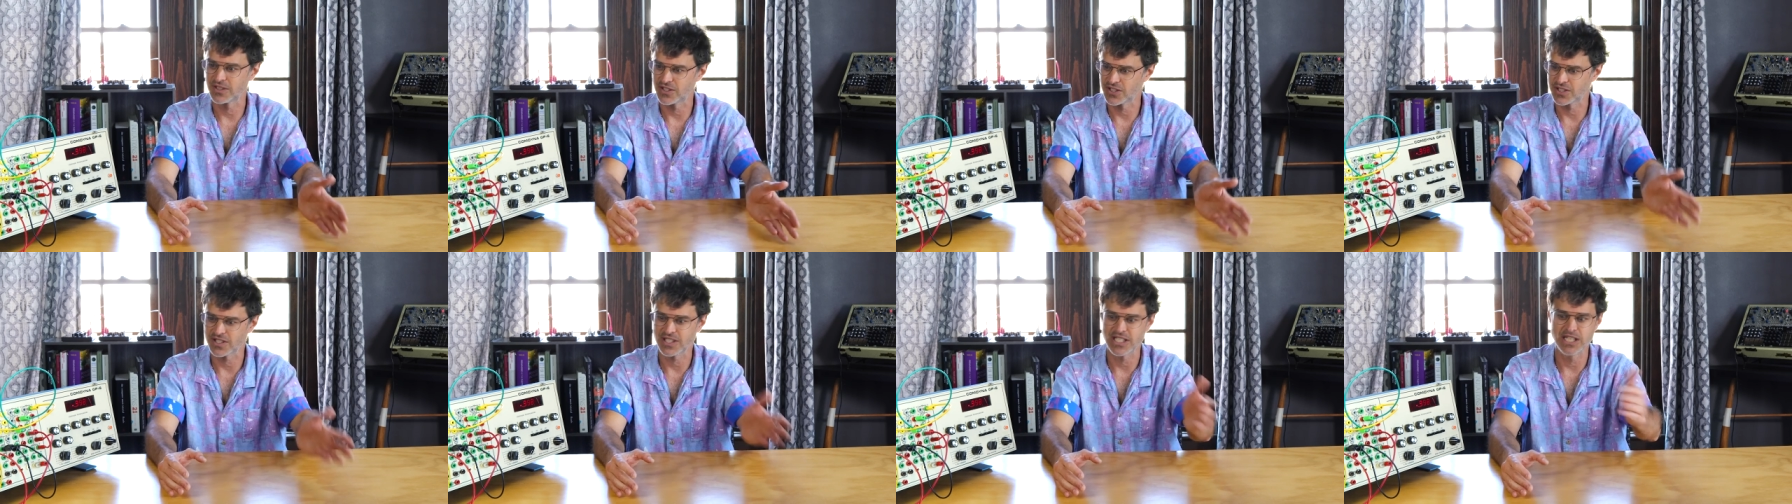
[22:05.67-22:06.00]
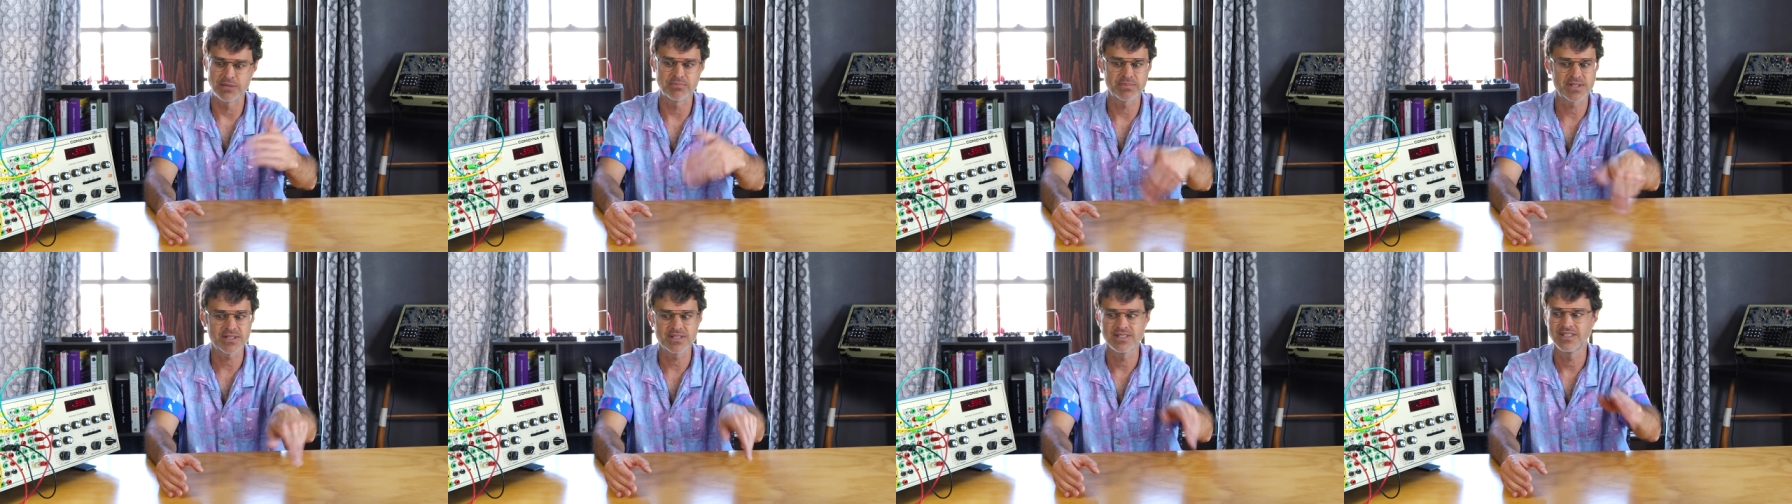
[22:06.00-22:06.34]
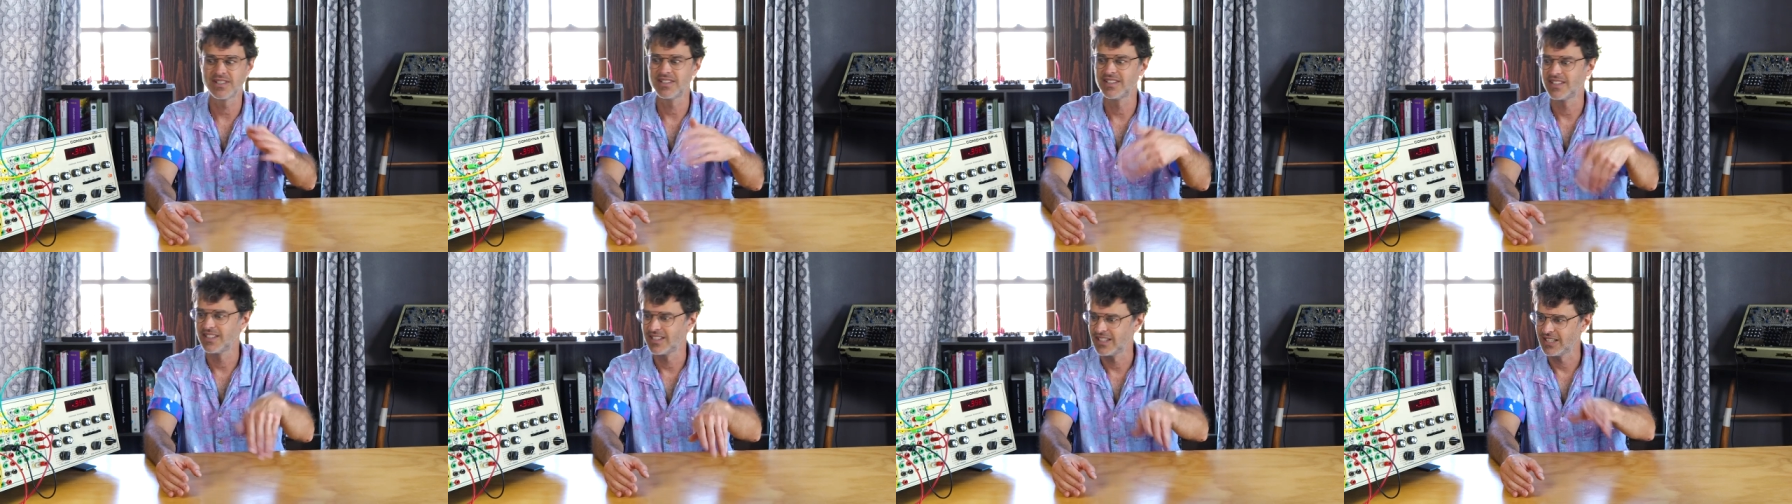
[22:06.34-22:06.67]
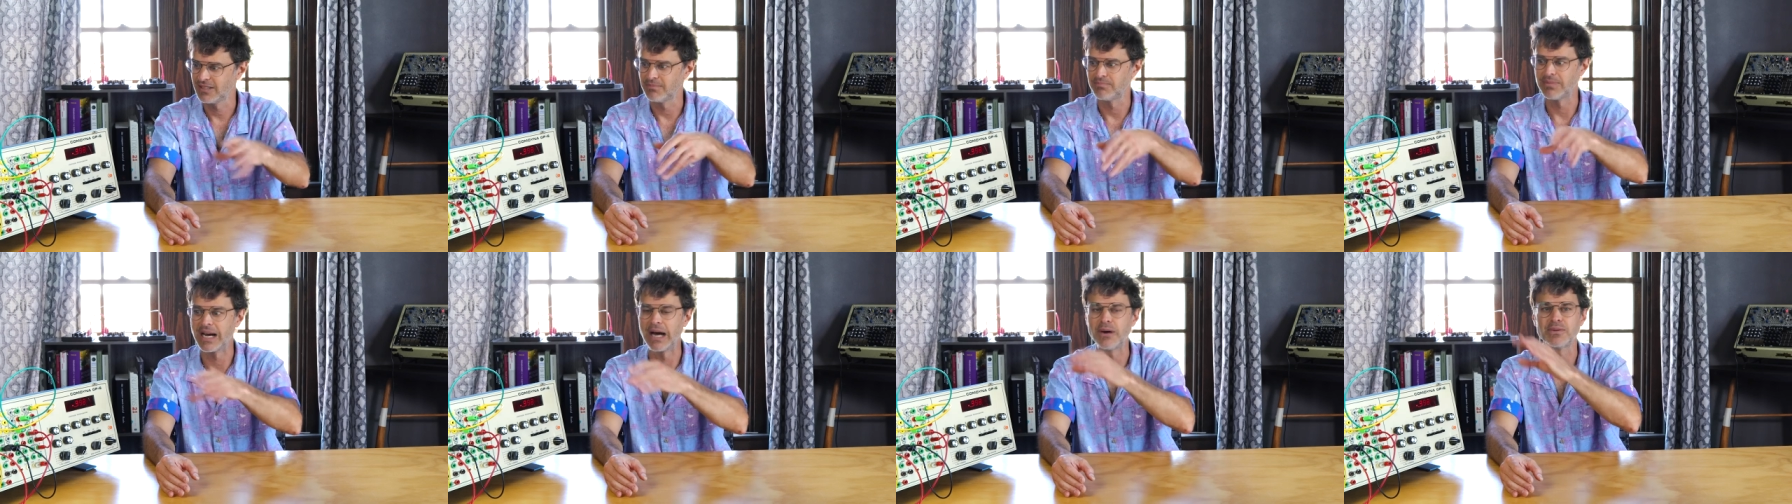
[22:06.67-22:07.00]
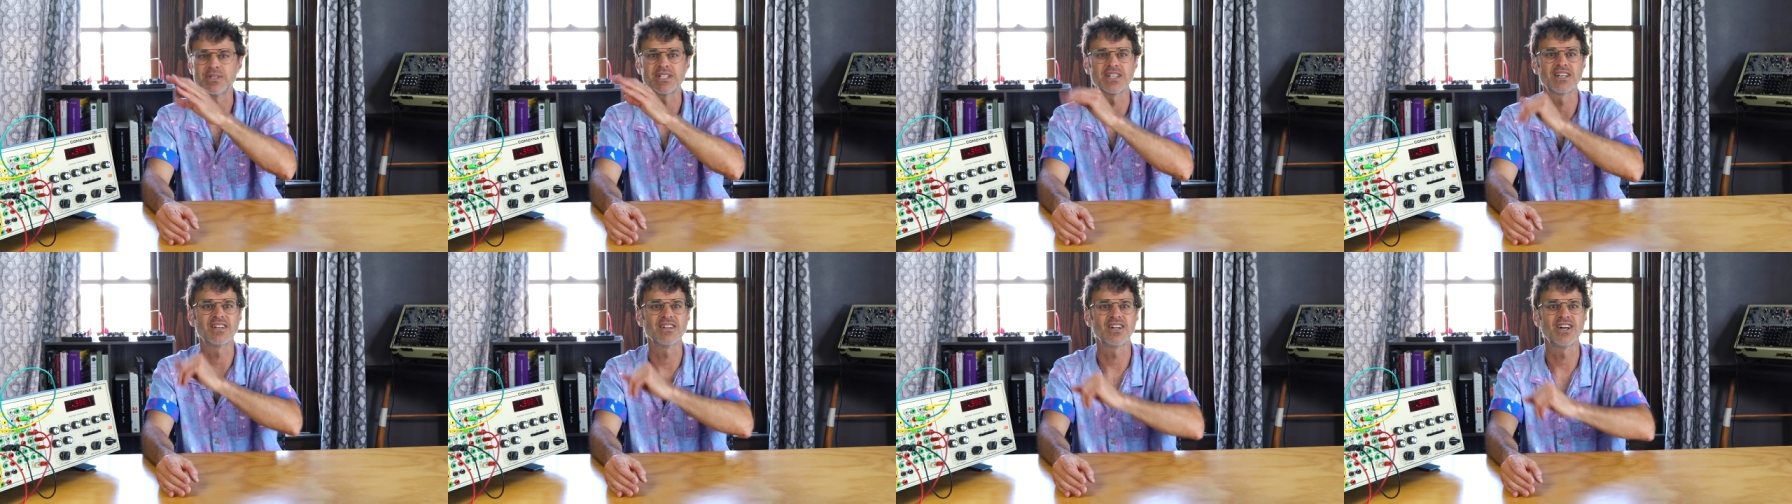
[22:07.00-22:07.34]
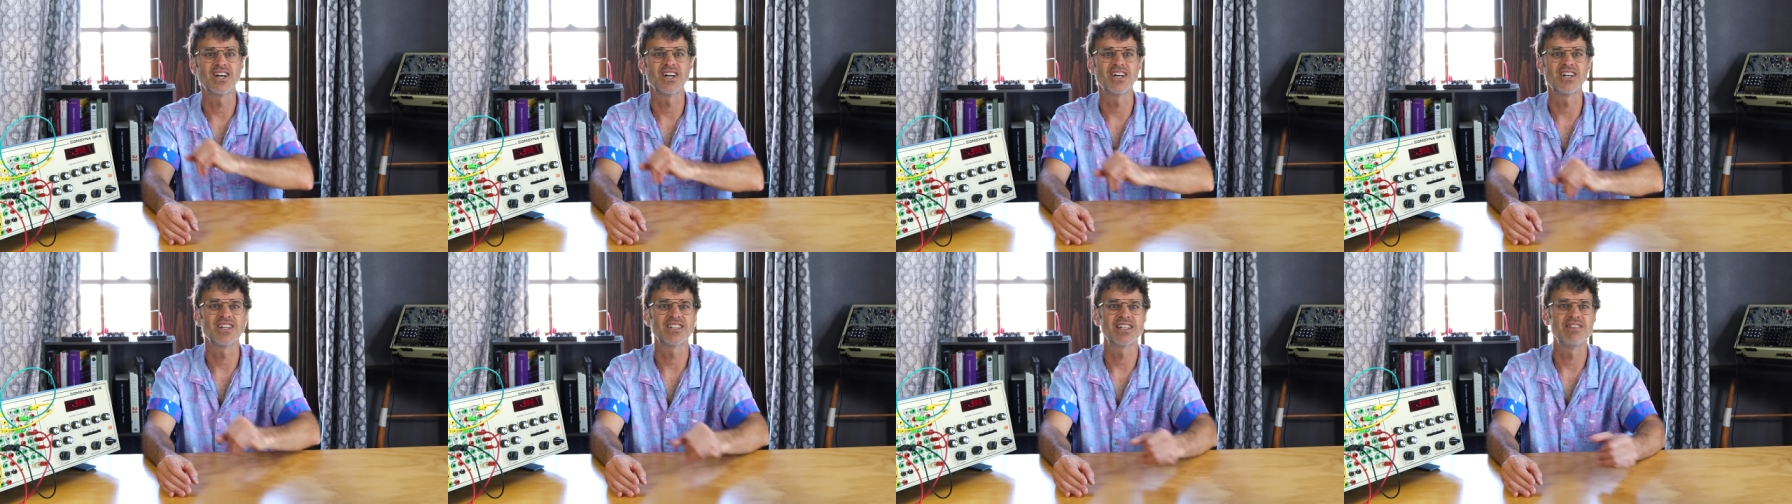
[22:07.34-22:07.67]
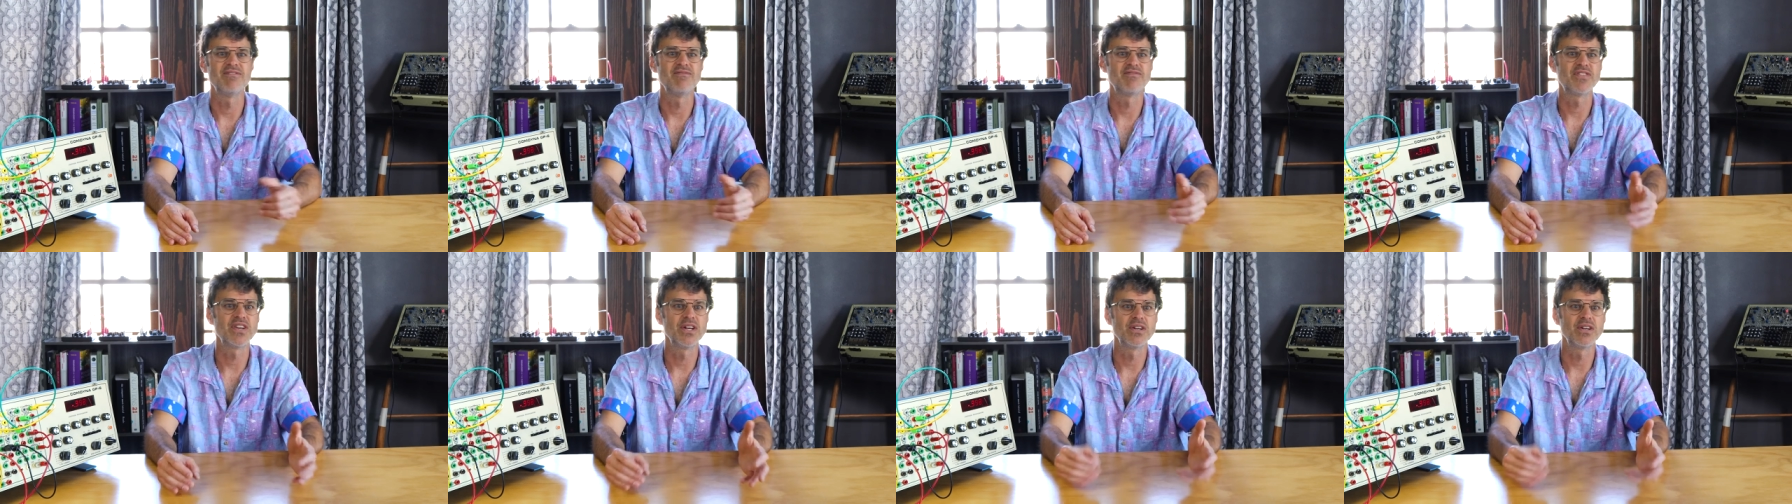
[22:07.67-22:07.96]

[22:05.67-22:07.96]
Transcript: It just keeps bouncing along and